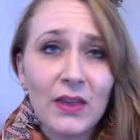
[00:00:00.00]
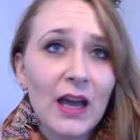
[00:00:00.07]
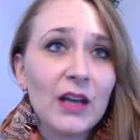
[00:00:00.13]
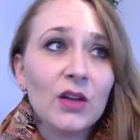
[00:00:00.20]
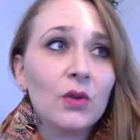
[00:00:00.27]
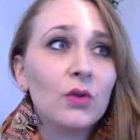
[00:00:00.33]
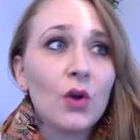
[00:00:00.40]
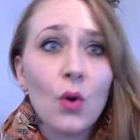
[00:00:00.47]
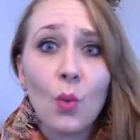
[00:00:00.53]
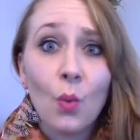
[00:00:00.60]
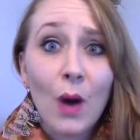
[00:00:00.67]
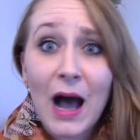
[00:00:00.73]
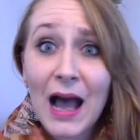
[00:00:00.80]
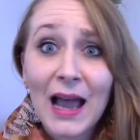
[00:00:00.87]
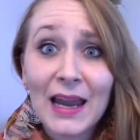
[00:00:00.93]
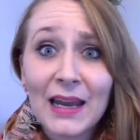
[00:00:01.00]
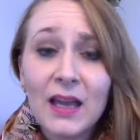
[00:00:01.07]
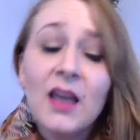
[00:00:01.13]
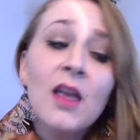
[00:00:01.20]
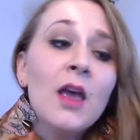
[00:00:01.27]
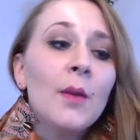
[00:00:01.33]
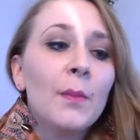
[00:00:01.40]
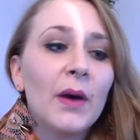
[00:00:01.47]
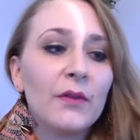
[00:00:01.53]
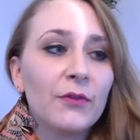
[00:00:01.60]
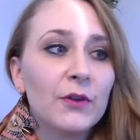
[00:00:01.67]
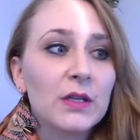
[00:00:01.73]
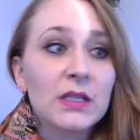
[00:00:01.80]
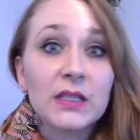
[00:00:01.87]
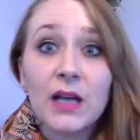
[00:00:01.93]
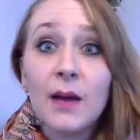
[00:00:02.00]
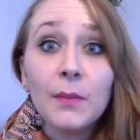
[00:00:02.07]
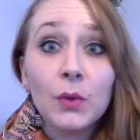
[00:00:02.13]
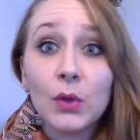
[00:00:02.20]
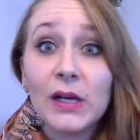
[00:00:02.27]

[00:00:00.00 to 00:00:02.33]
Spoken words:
I don't know why, but for some